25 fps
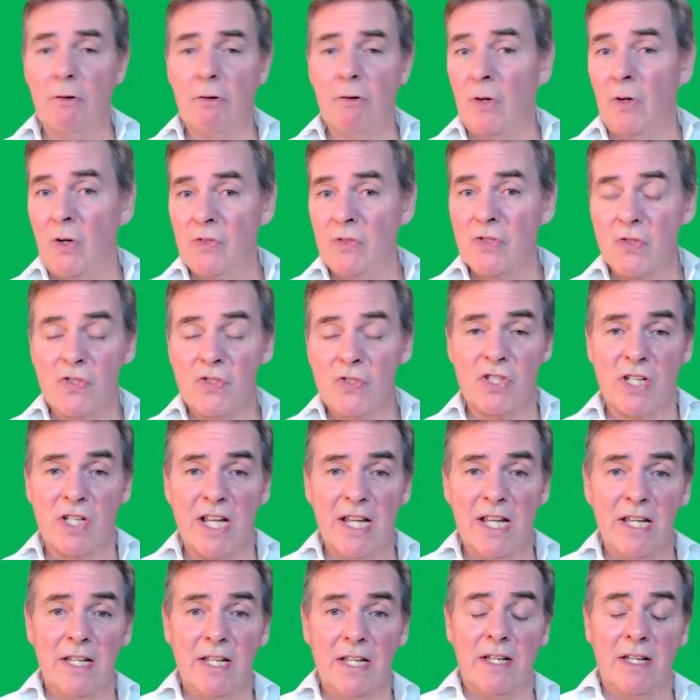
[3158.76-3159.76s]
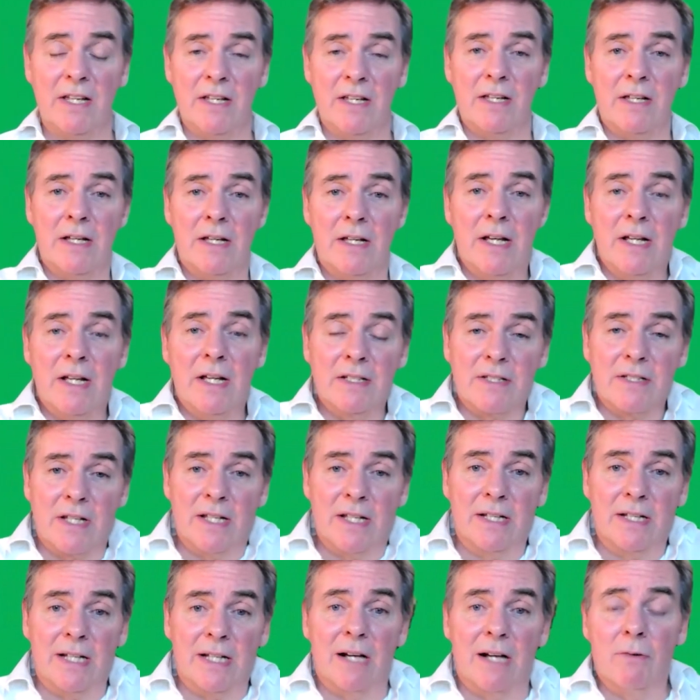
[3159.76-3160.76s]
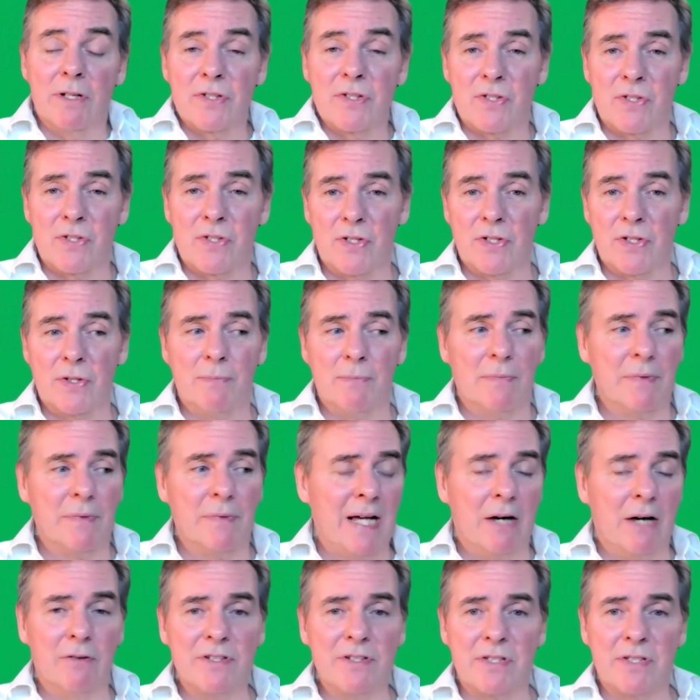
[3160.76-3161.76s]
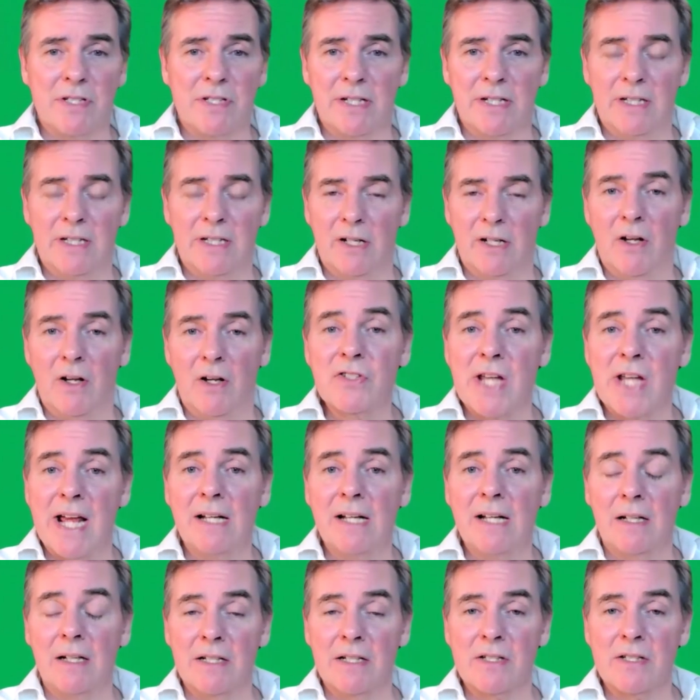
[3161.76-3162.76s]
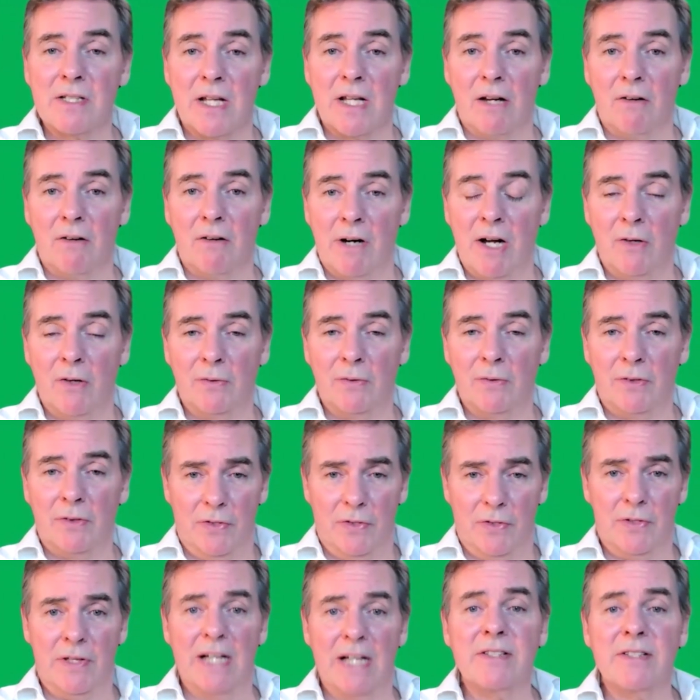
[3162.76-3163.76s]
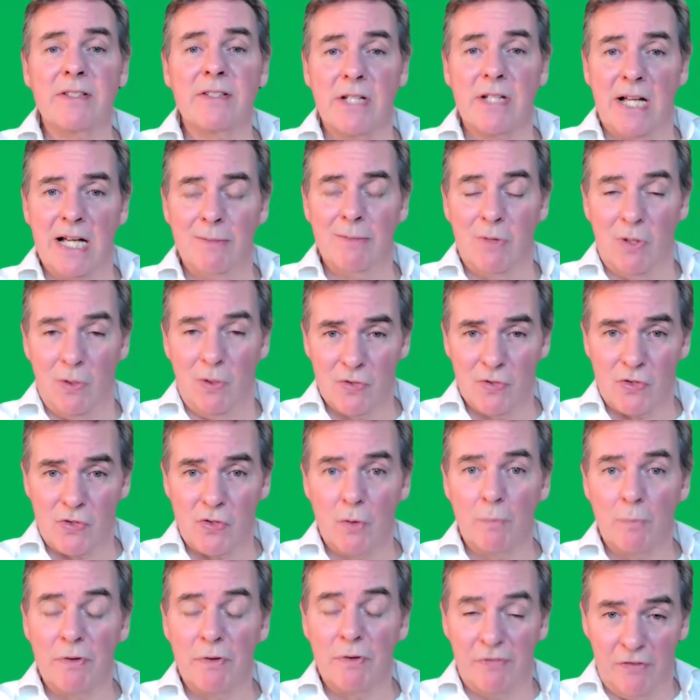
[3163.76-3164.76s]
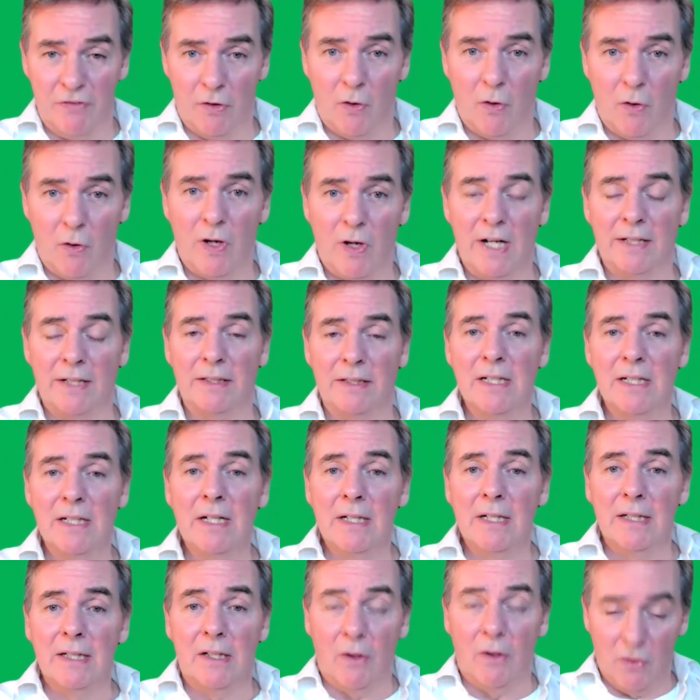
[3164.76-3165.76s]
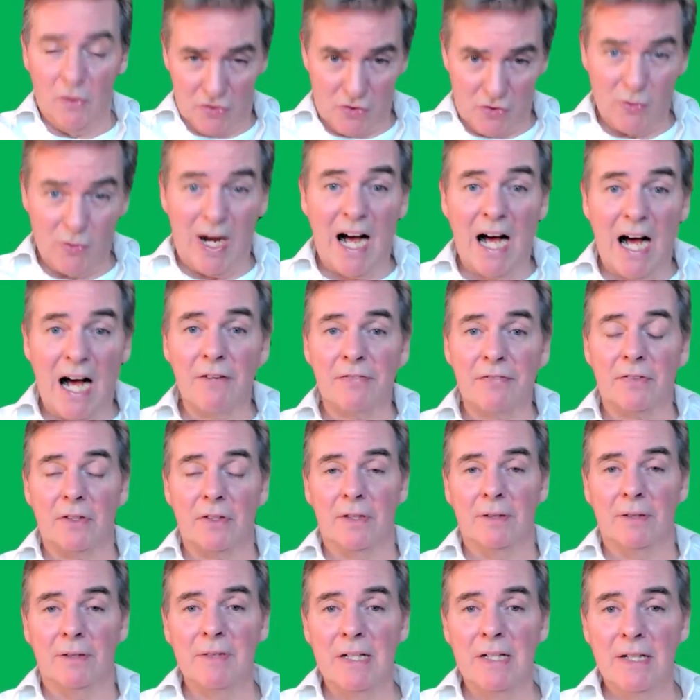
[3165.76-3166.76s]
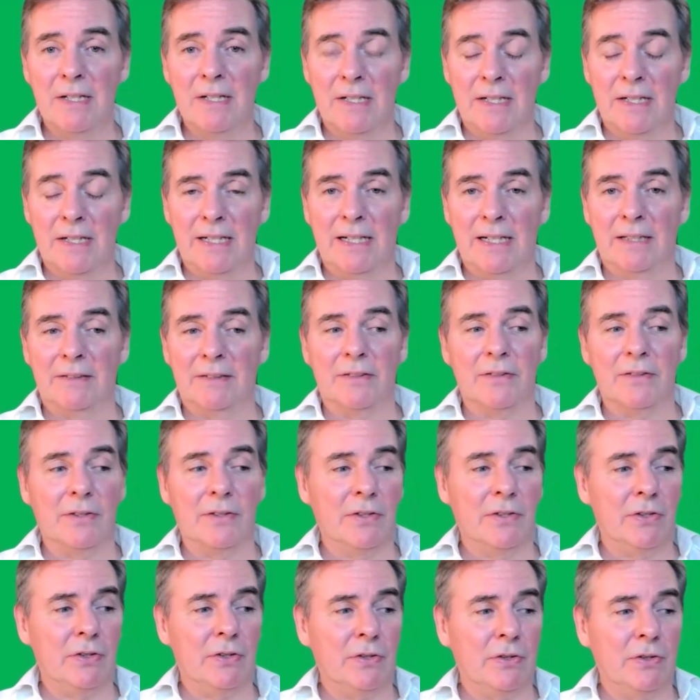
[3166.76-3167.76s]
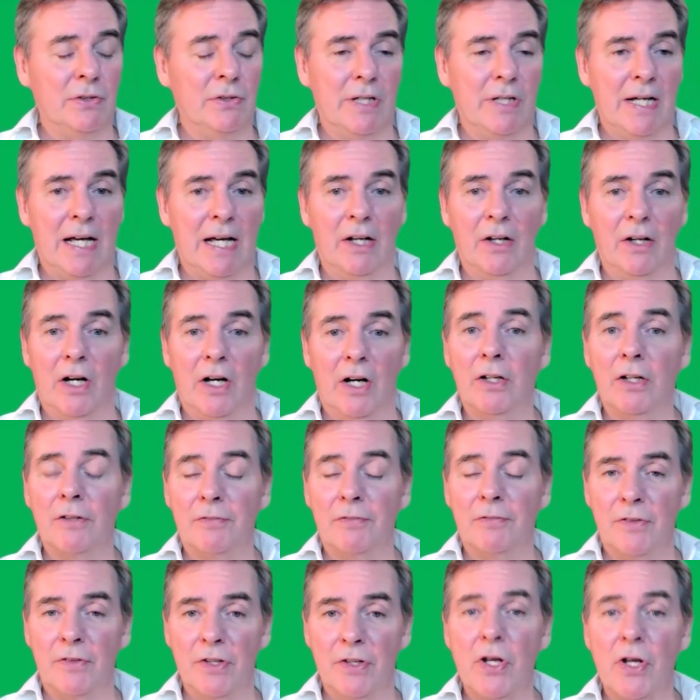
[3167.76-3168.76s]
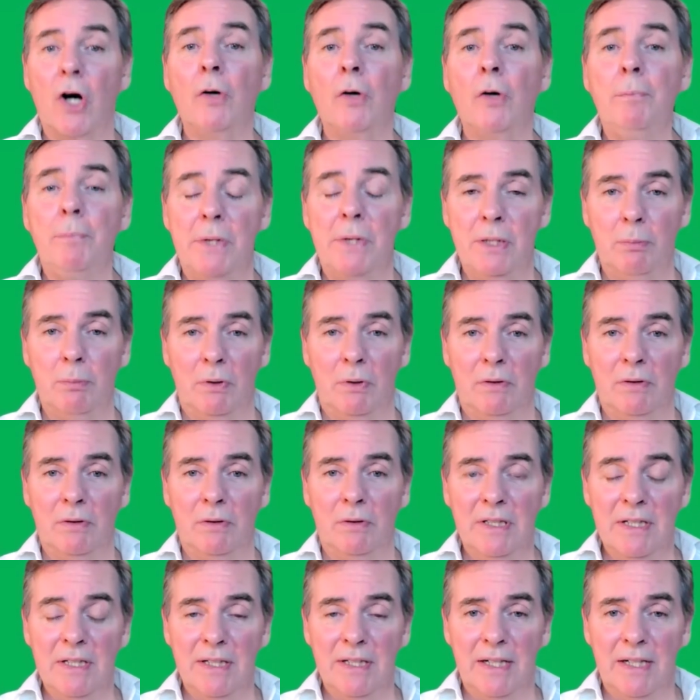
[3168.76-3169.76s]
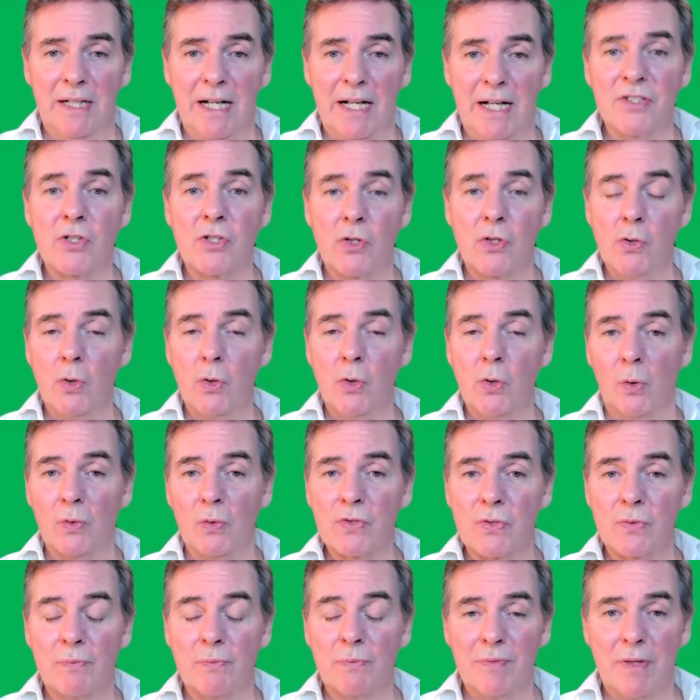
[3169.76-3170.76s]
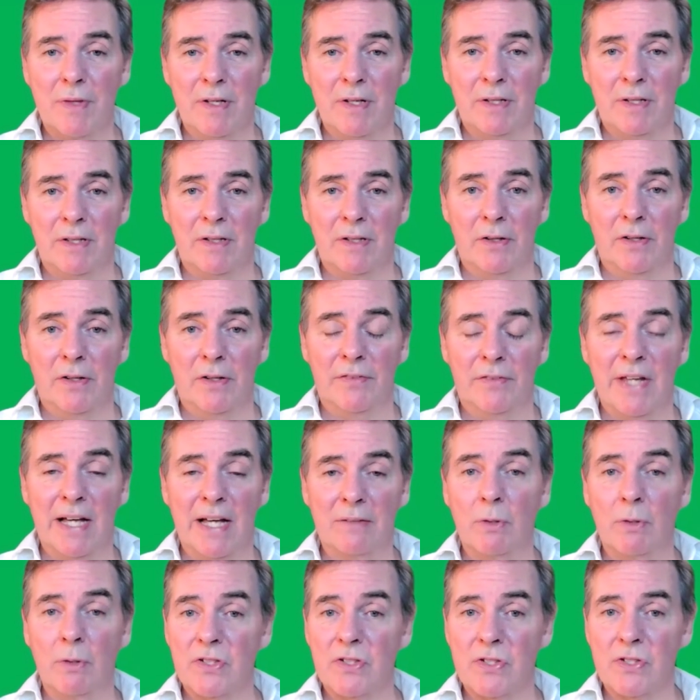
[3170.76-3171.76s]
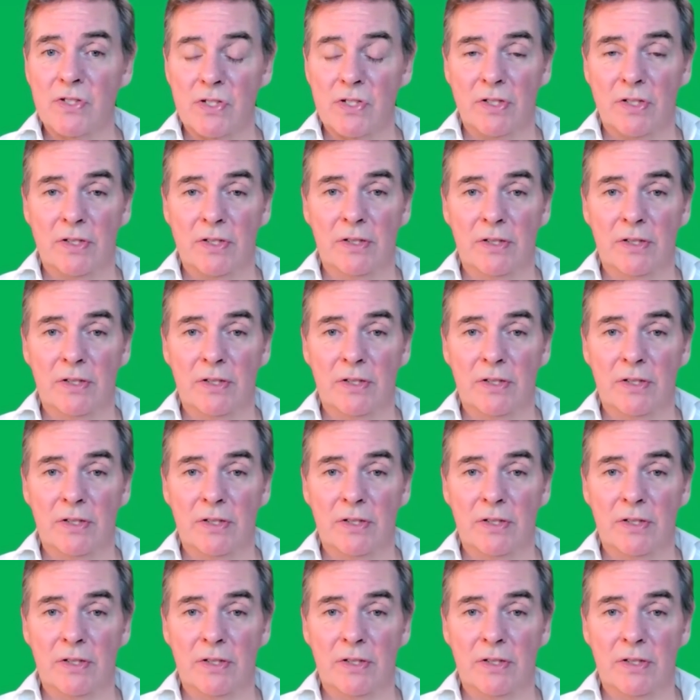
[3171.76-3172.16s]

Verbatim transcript: I would also say, Zen, I was in Los Angeles around that time, also before and also after, and a lot of the young people at schools that was